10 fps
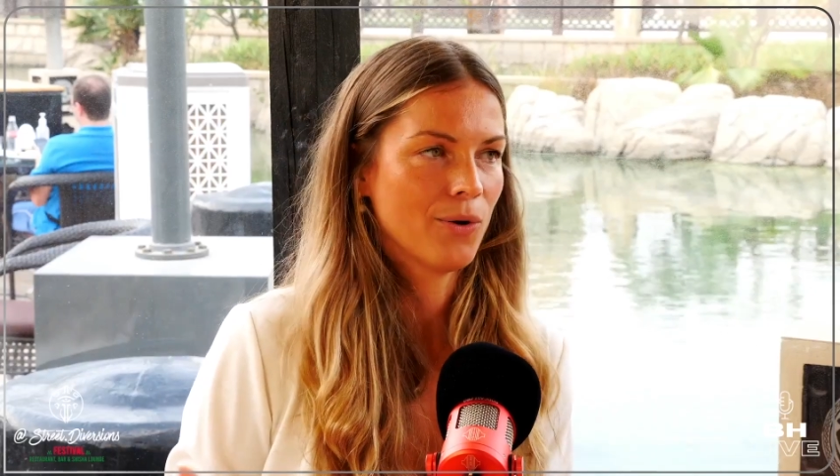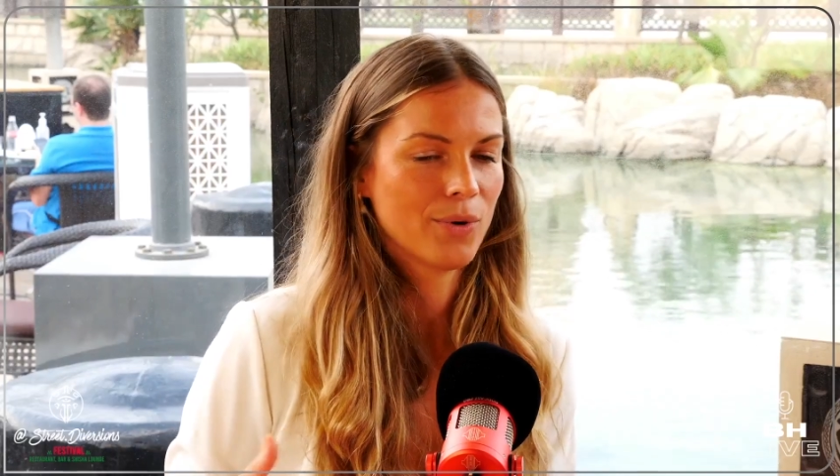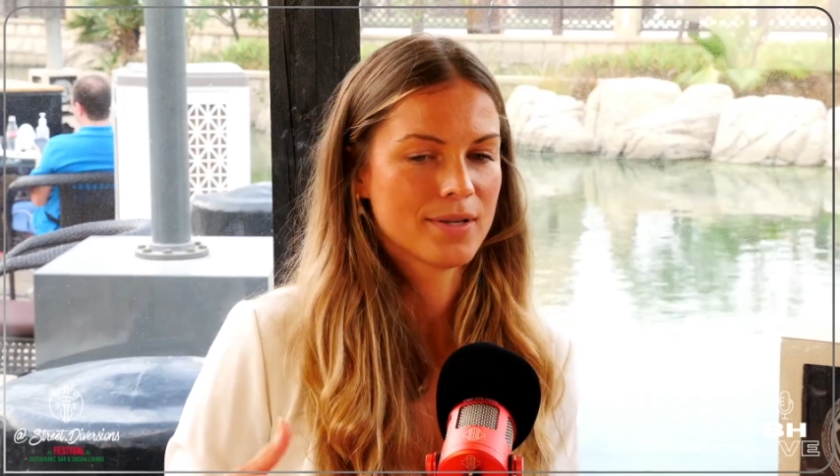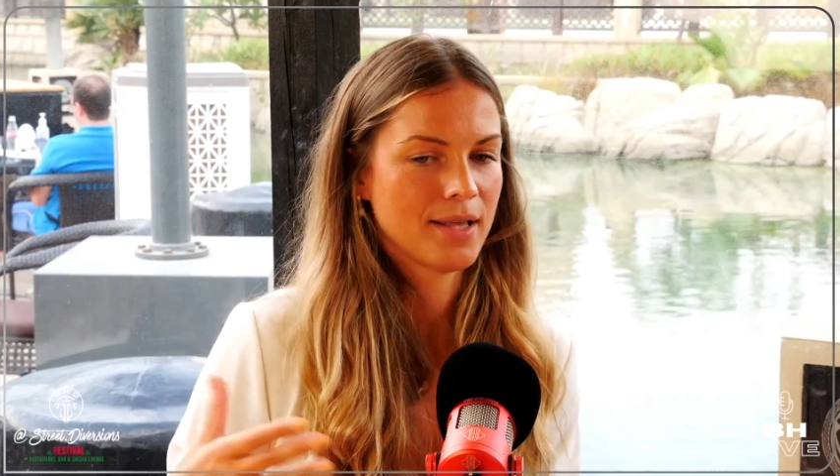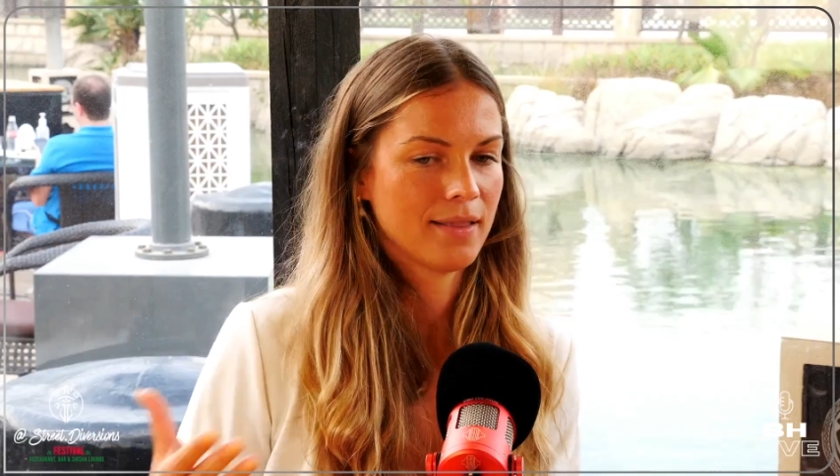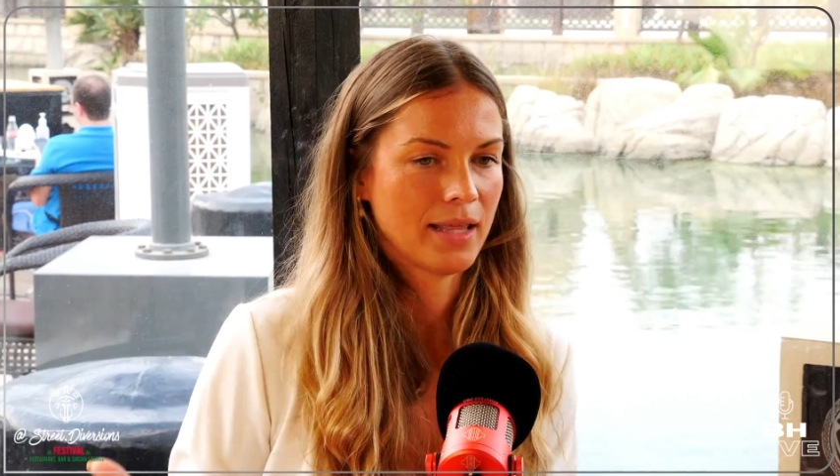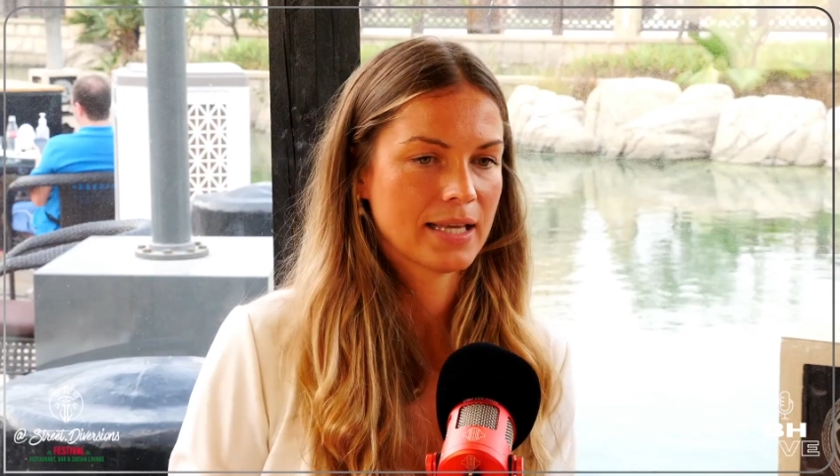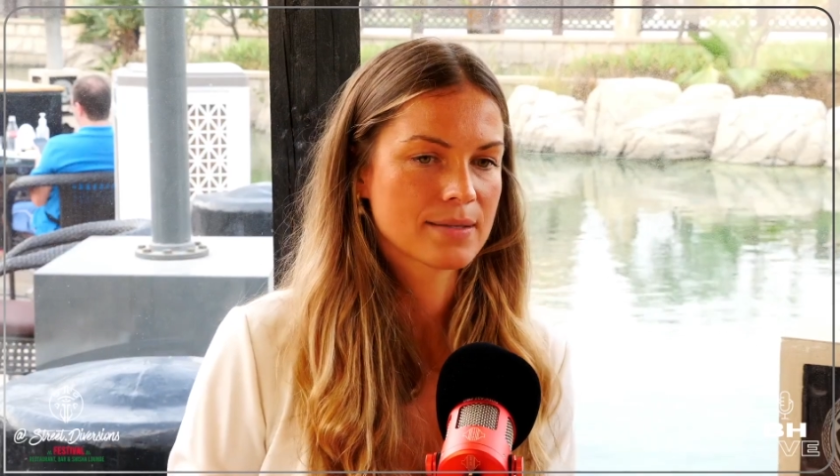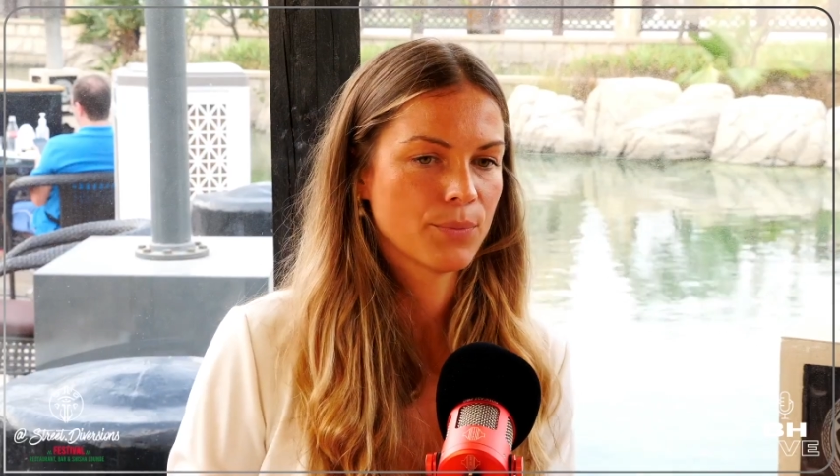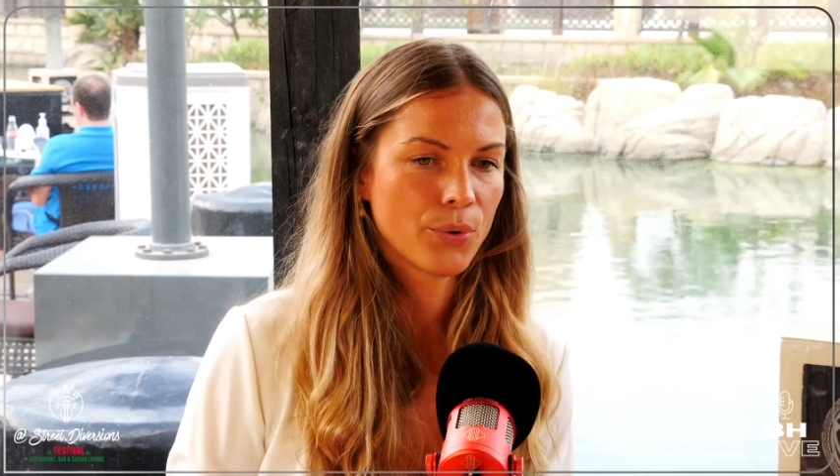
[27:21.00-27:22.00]
What is that
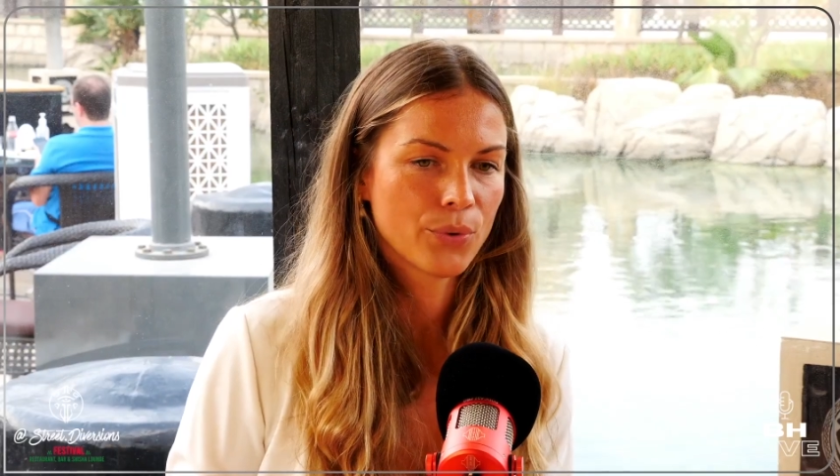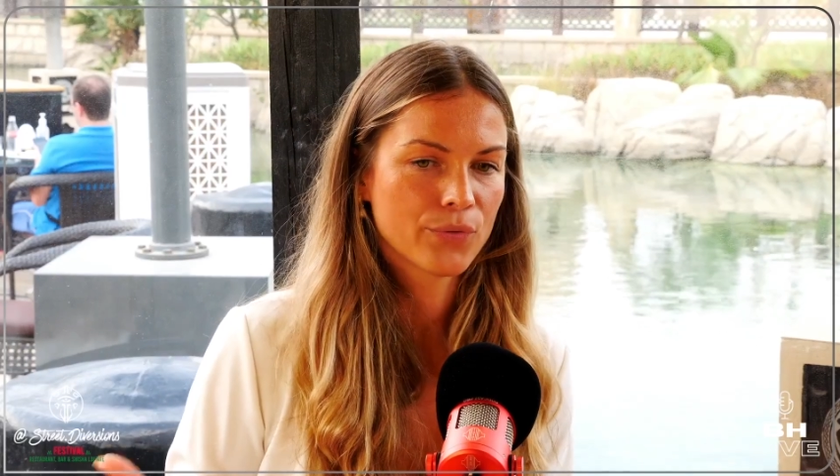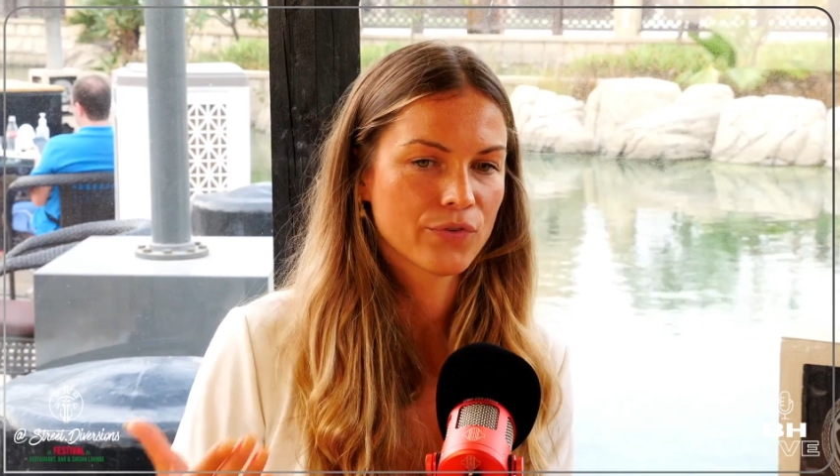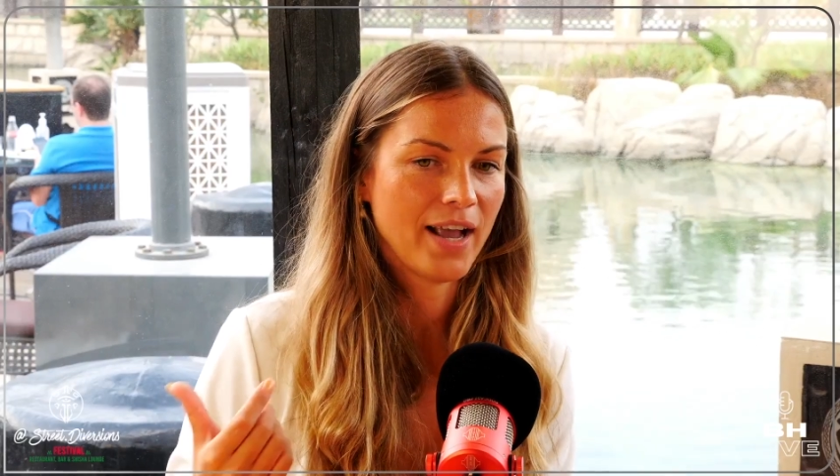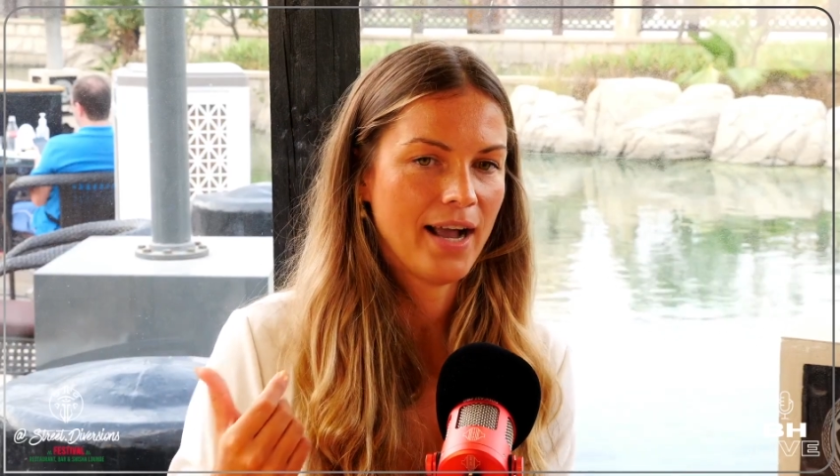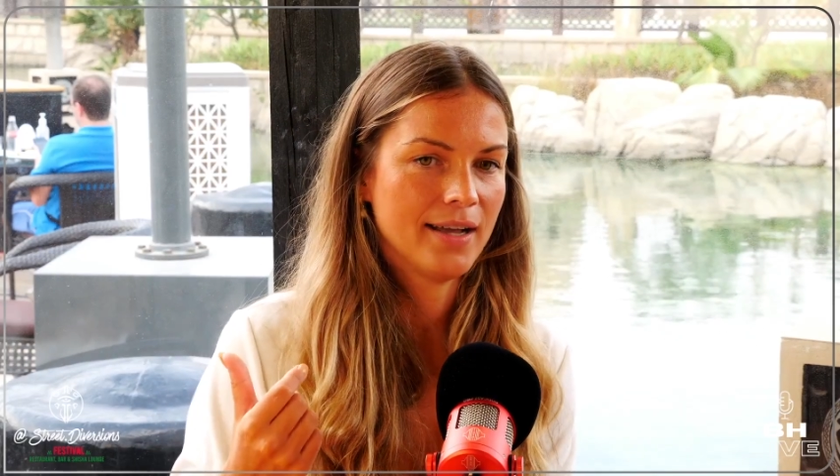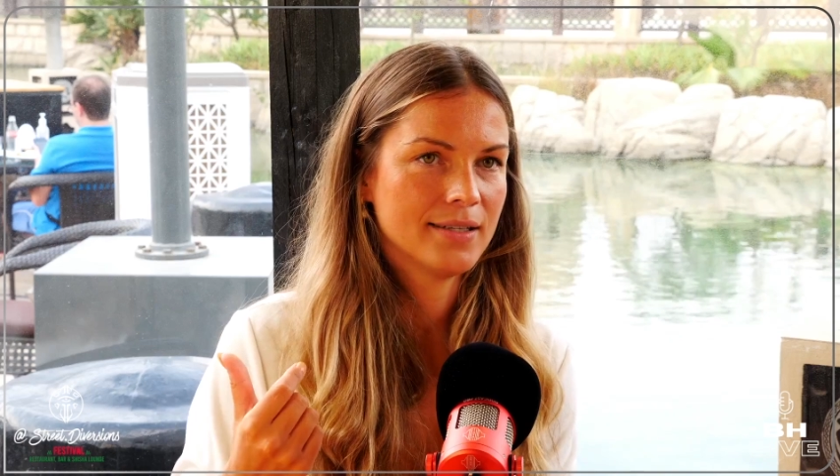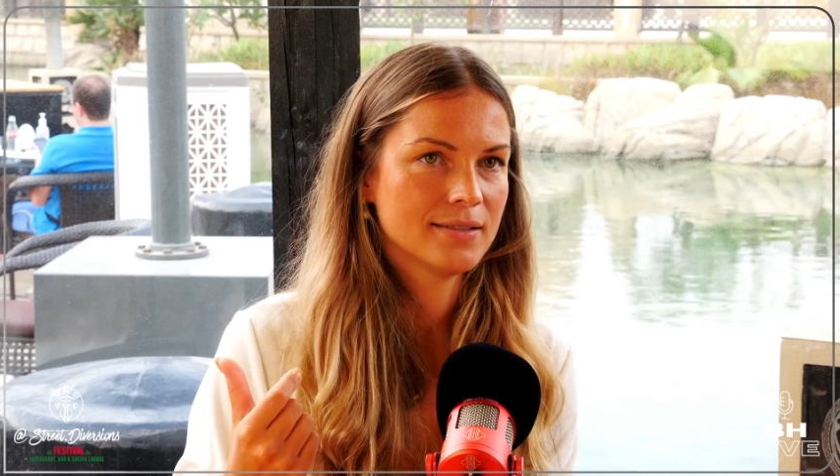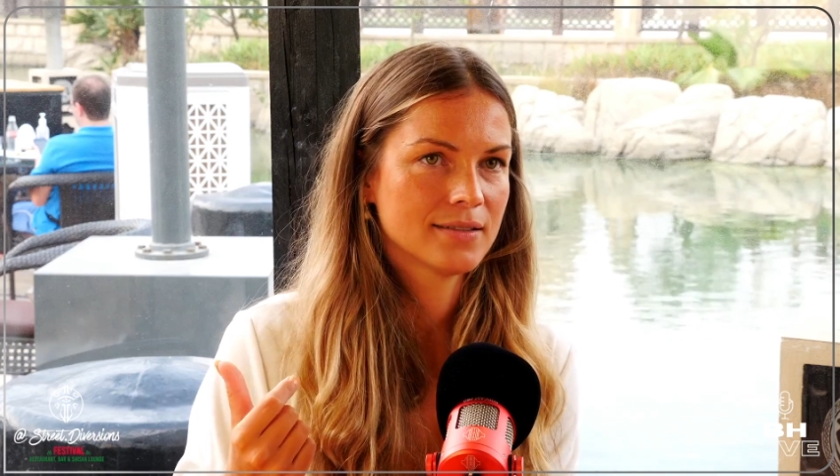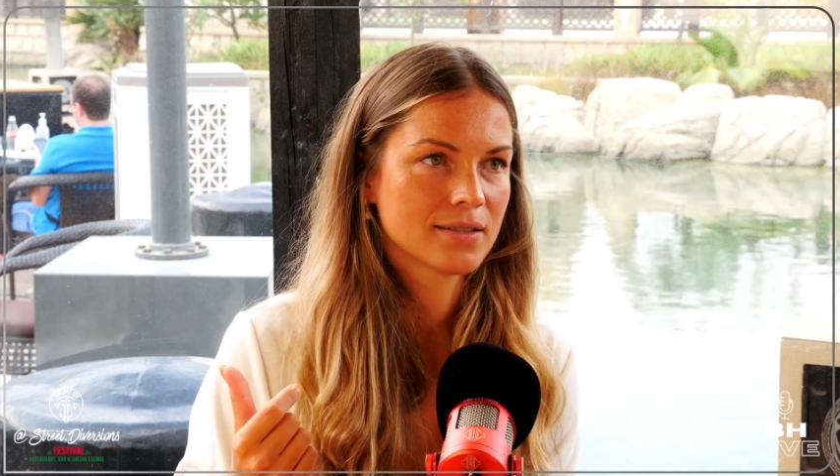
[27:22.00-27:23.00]
next move?
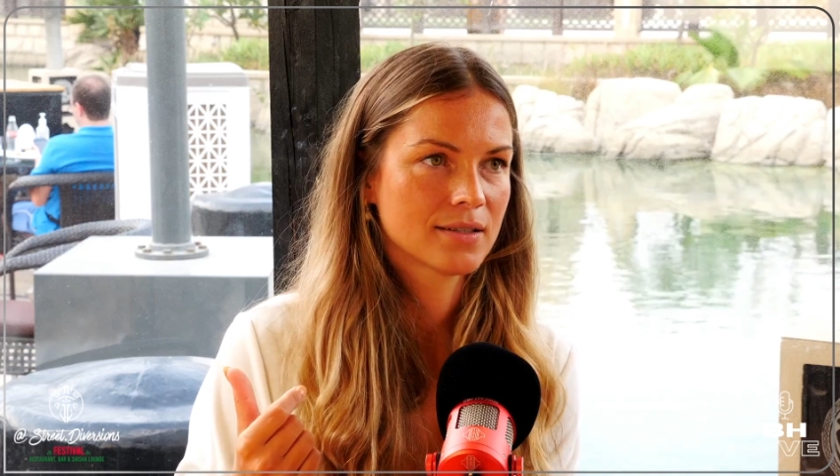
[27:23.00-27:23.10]
And